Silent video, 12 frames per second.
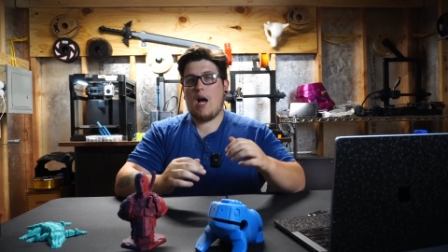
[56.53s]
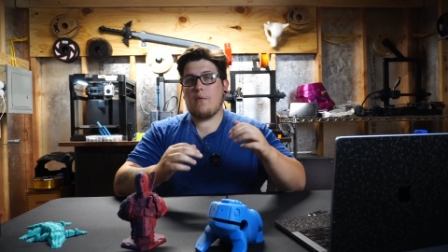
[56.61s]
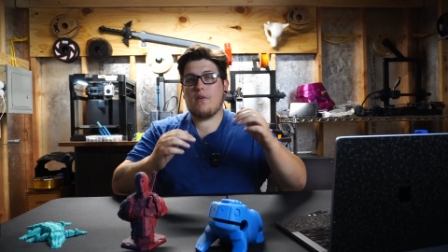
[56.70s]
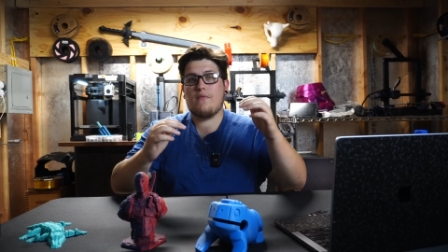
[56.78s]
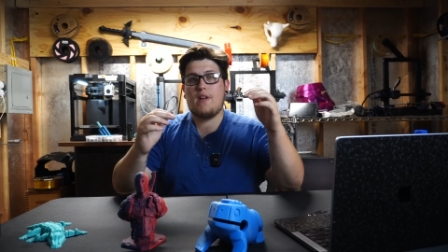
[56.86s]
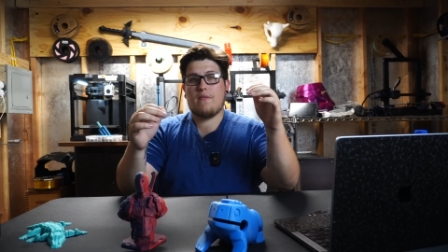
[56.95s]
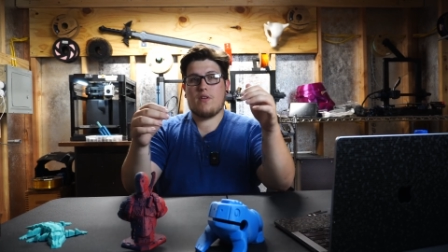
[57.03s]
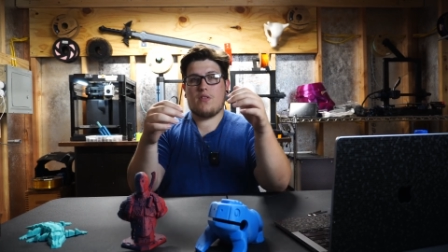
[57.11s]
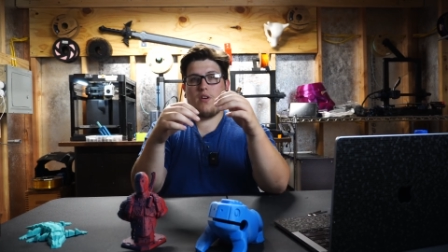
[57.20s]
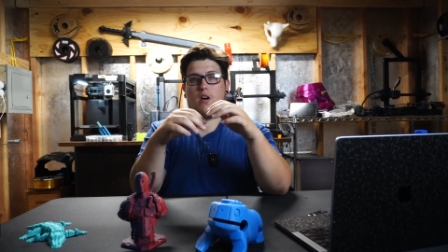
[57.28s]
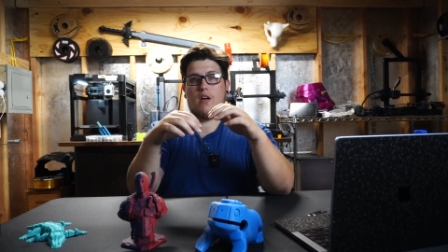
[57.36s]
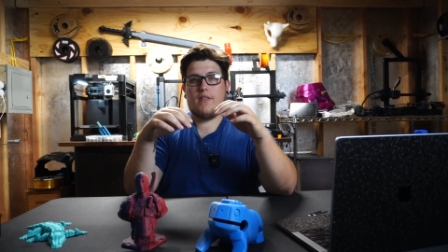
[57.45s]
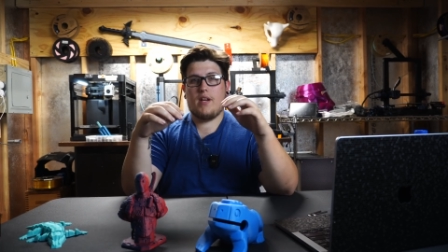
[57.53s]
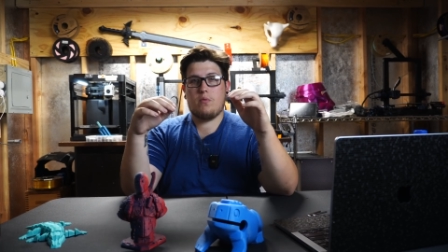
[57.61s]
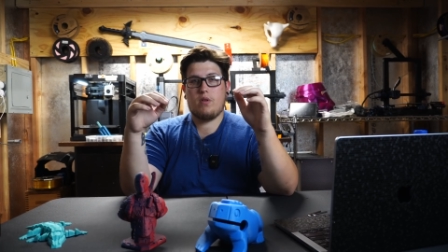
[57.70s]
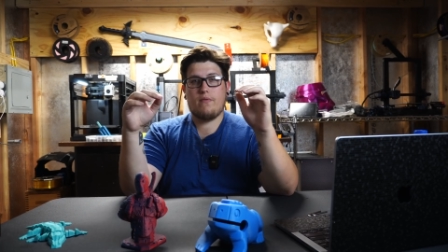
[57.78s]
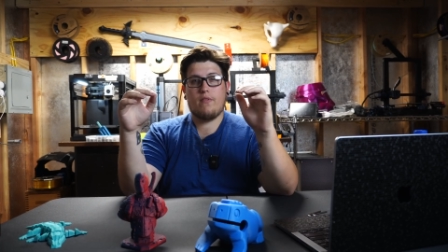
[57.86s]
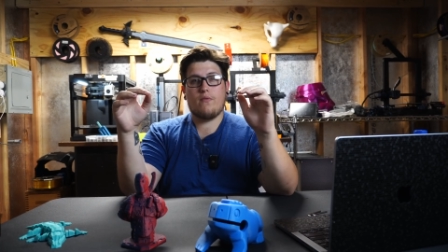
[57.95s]
I would have never thought that it
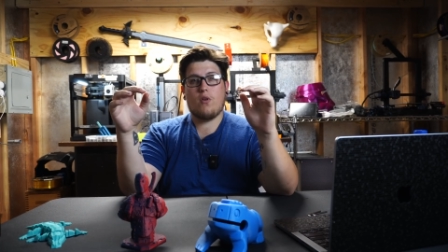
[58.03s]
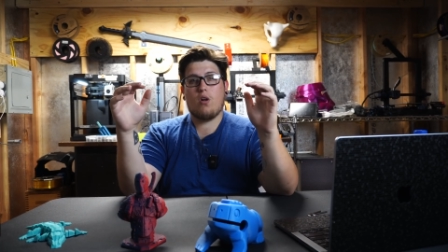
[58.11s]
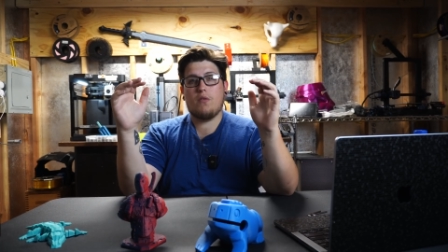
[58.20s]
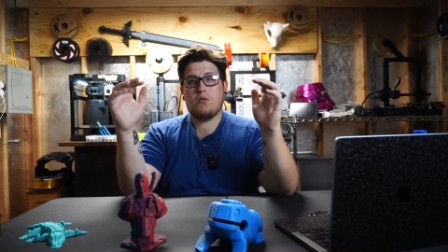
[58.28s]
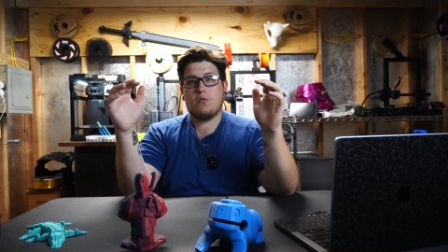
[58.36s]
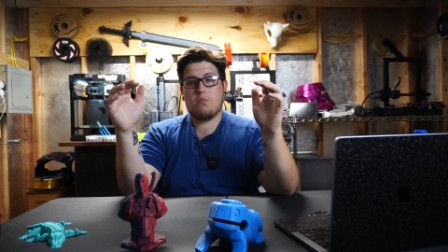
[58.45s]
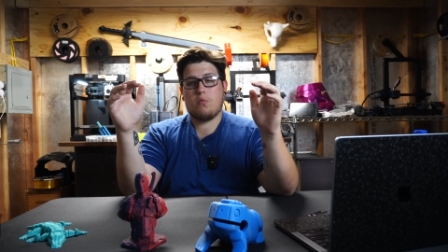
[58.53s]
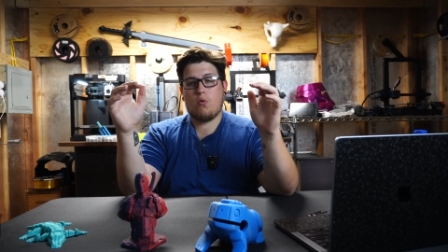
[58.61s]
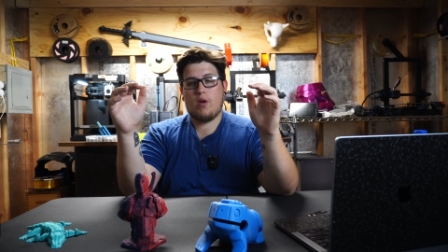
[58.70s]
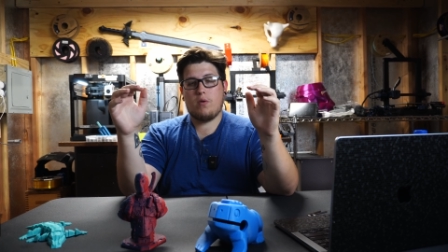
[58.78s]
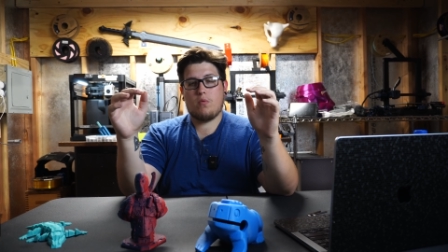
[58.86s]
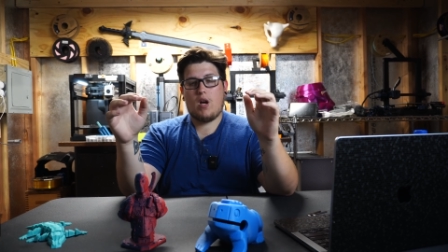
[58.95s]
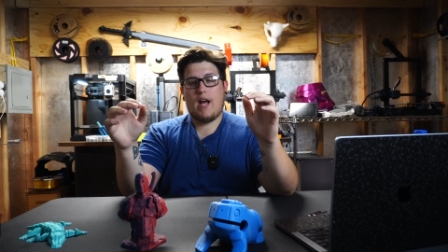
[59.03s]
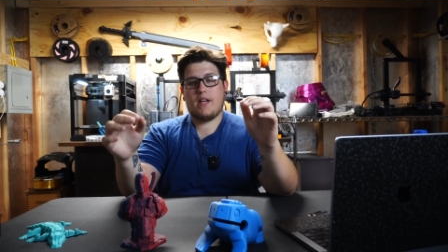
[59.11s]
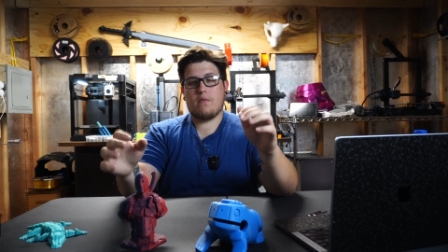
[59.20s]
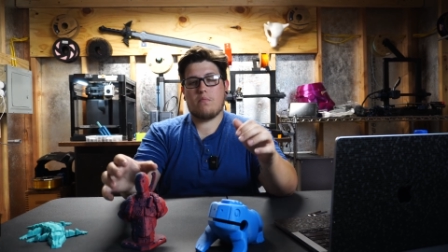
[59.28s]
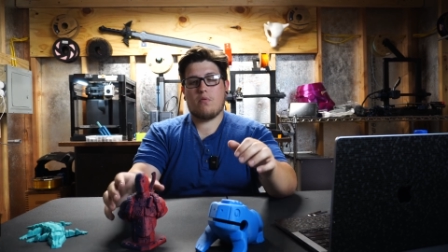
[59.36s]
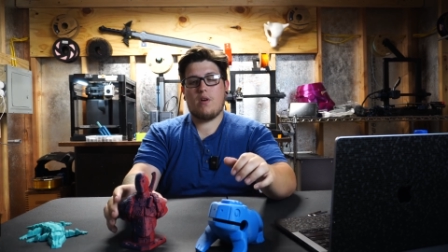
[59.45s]
would have evolved to a point where I
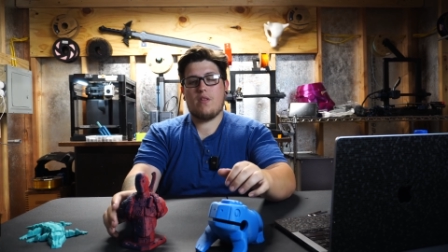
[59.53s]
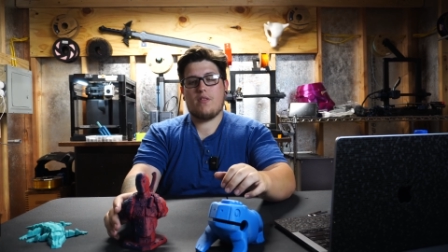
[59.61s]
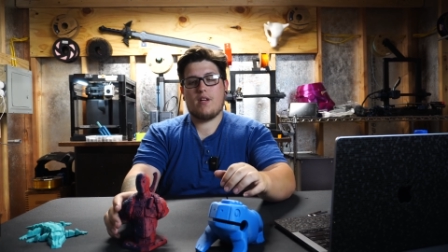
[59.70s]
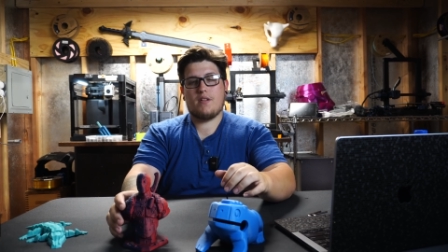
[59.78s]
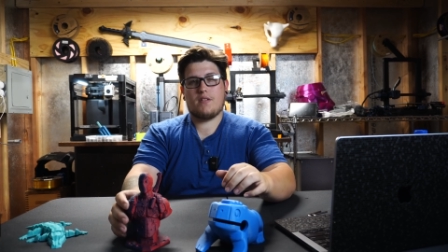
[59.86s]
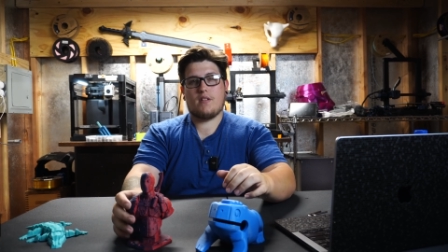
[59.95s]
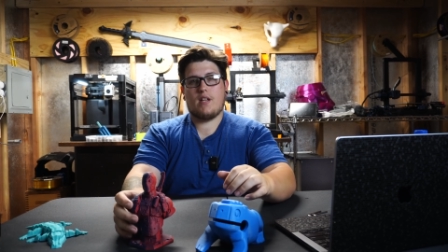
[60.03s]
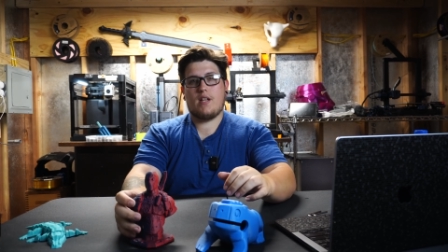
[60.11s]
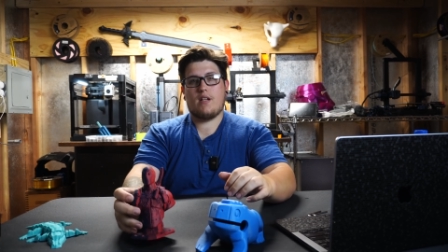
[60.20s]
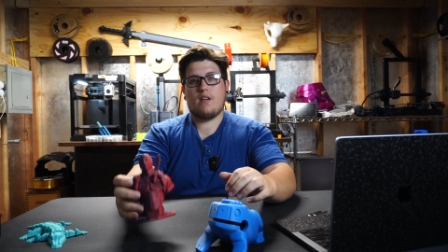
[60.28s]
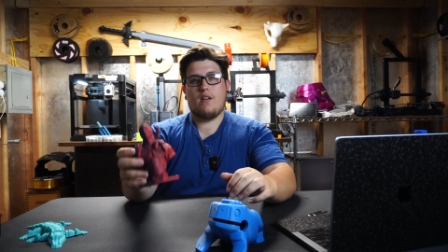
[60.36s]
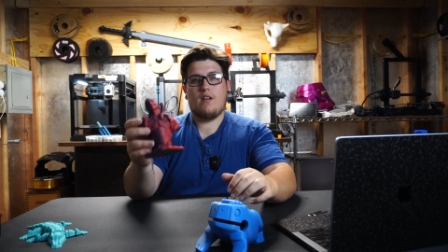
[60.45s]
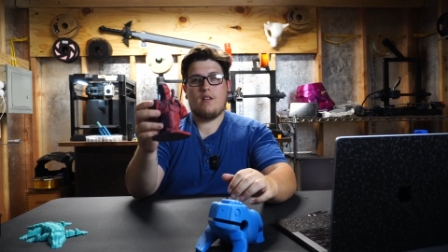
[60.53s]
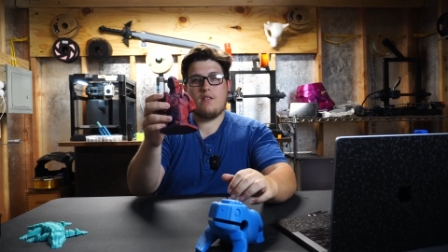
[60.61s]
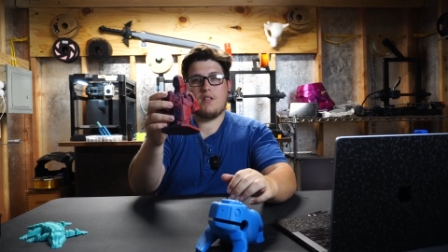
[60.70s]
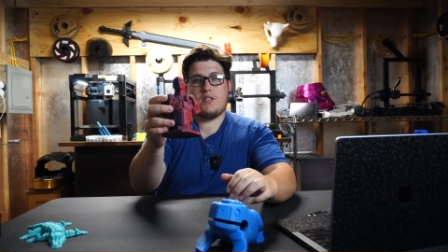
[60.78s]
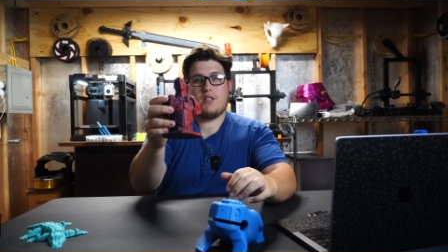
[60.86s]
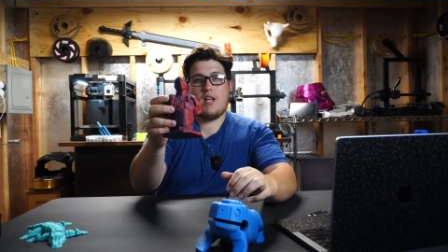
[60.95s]
could print things like
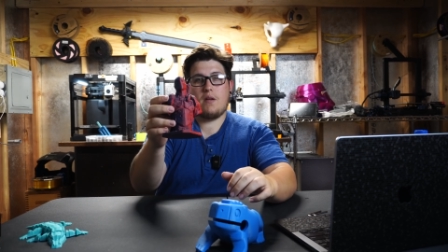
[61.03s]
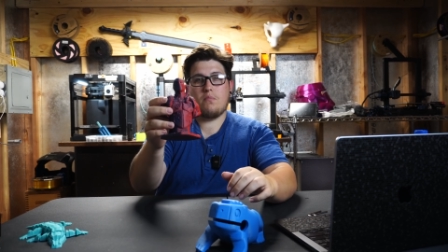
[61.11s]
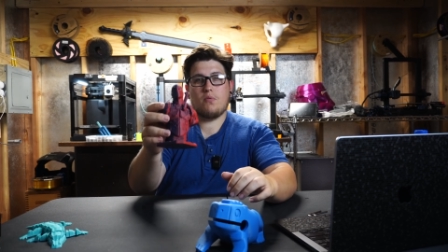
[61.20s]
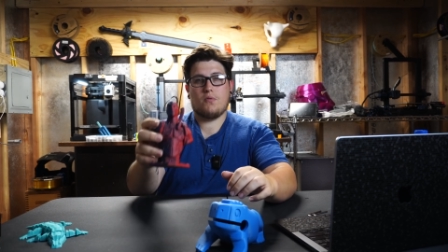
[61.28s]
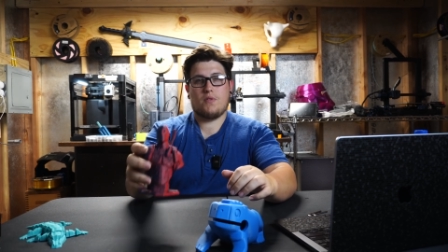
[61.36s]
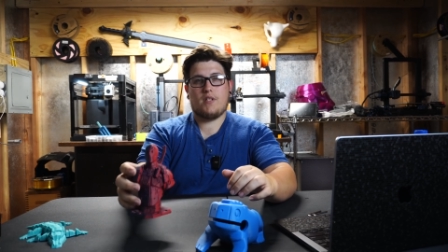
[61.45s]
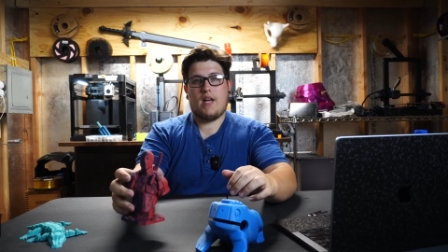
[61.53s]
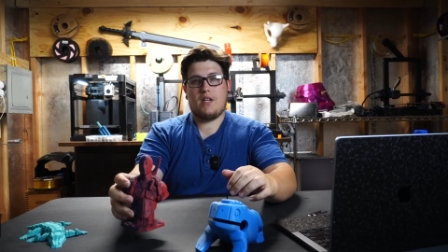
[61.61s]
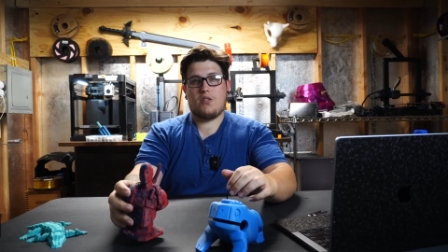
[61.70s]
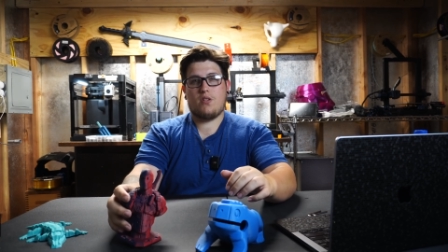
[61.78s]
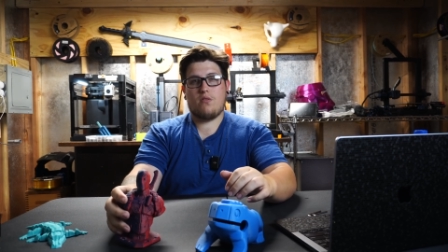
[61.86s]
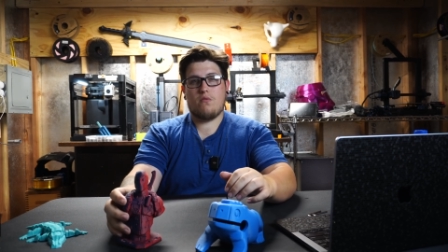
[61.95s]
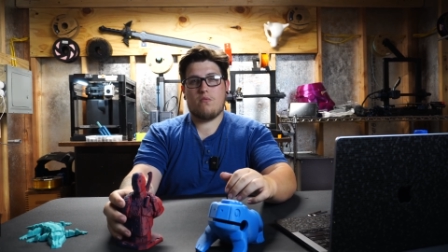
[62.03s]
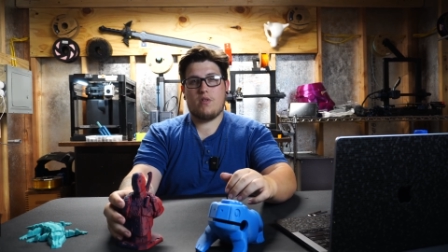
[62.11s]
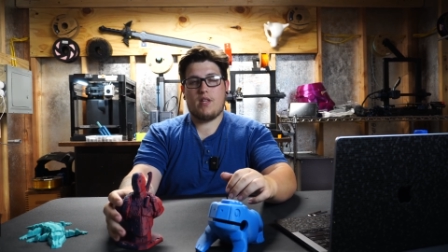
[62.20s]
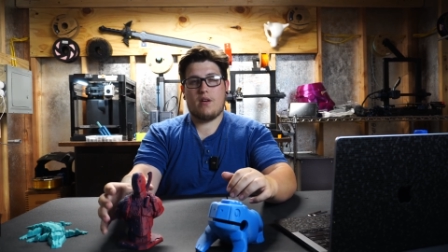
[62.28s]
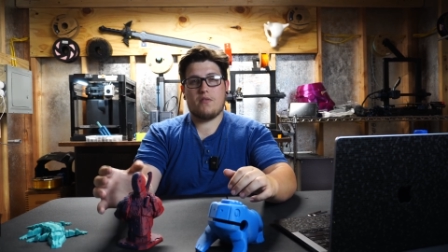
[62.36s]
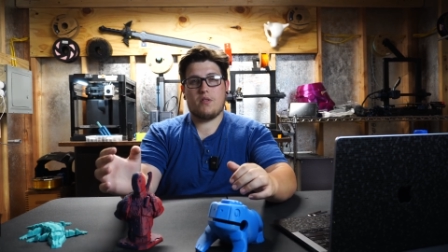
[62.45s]
this Deadpool statue
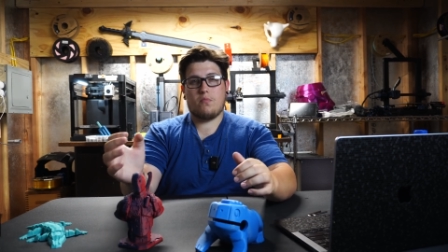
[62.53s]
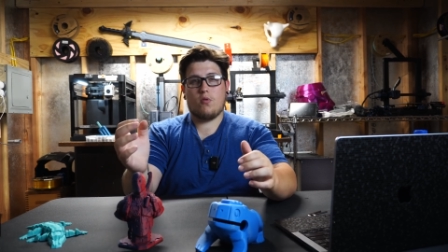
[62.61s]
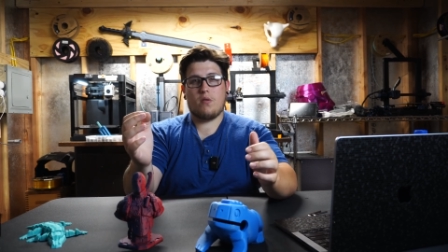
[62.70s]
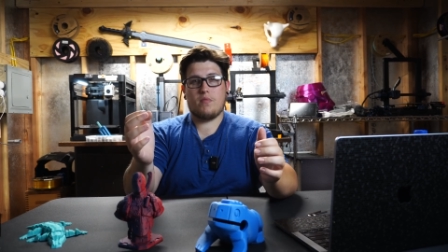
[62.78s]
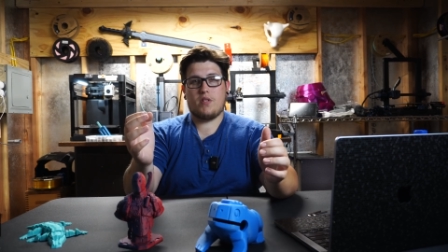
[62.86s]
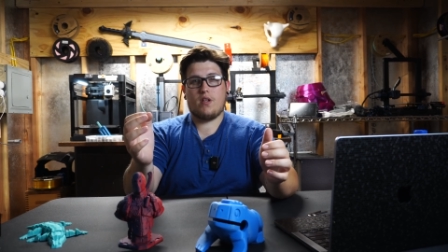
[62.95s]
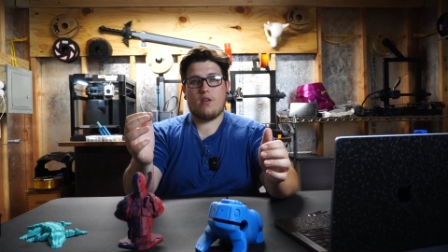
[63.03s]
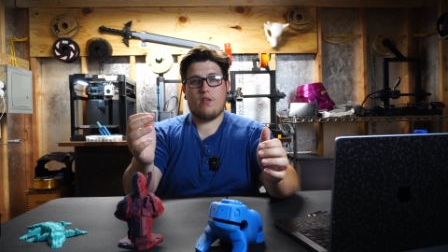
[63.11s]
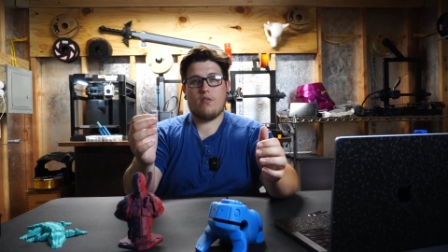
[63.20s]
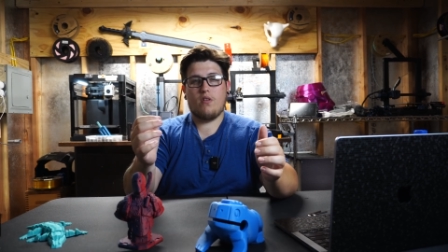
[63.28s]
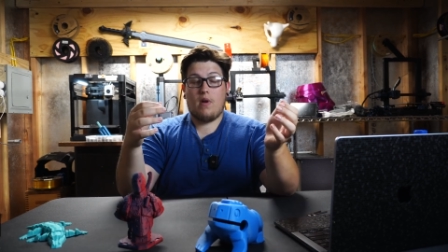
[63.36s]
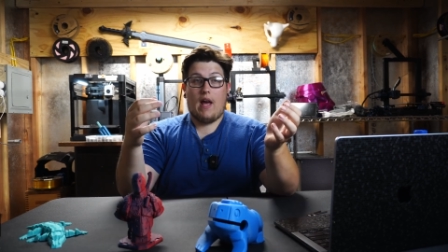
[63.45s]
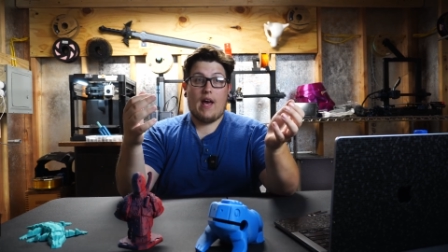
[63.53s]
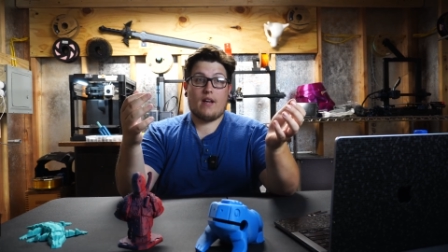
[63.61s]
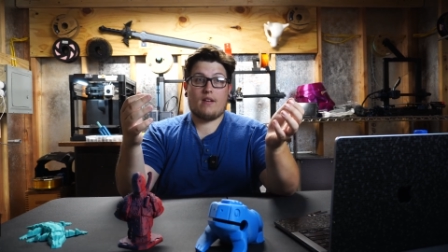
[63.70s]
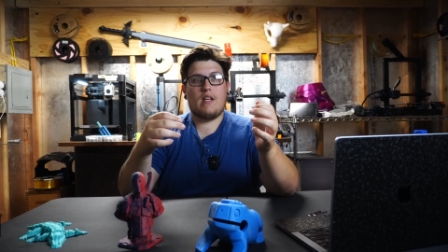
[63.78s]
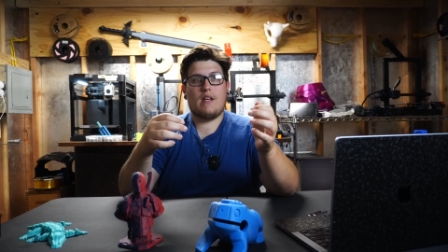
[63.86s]
without support material. Heck,